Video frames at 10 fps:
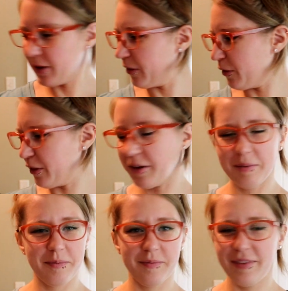Other
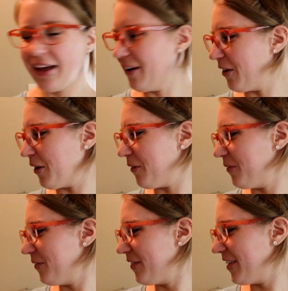than, I don't know,
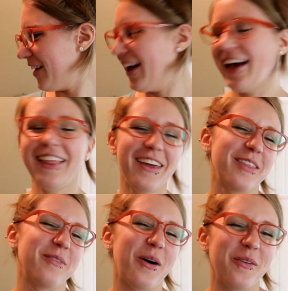I
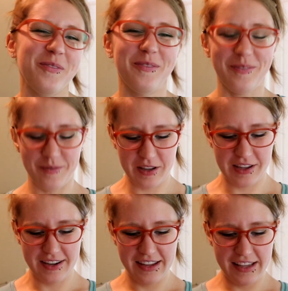like them all,
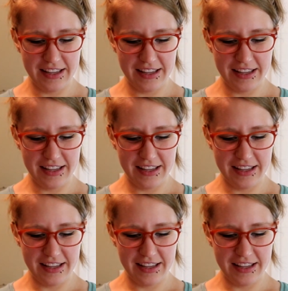but